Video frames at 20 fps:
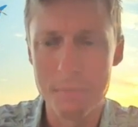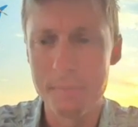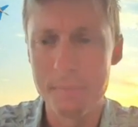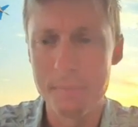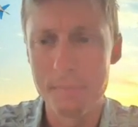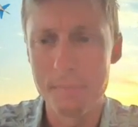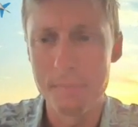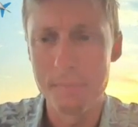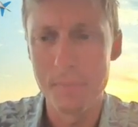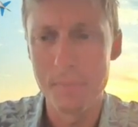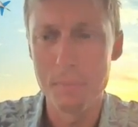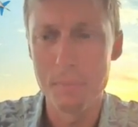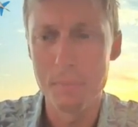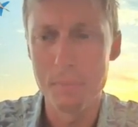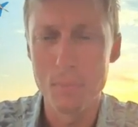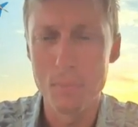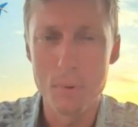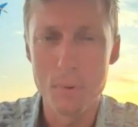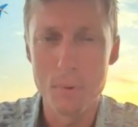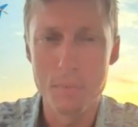but more
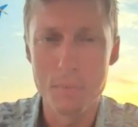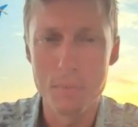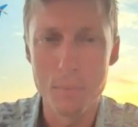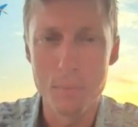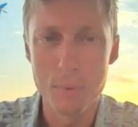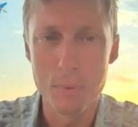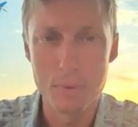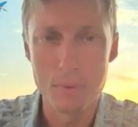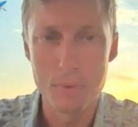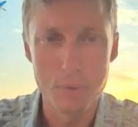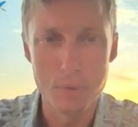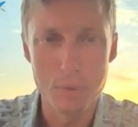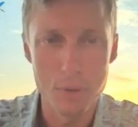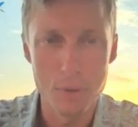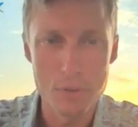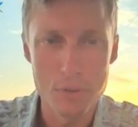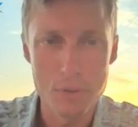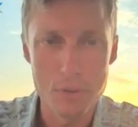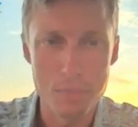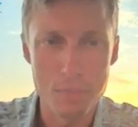for larger
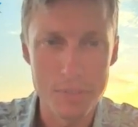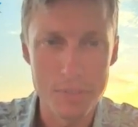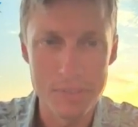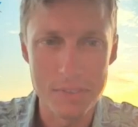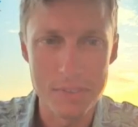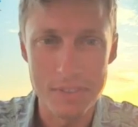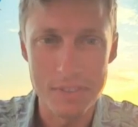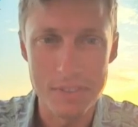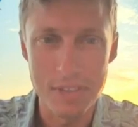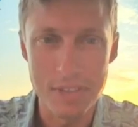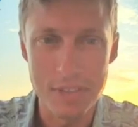pieces of text.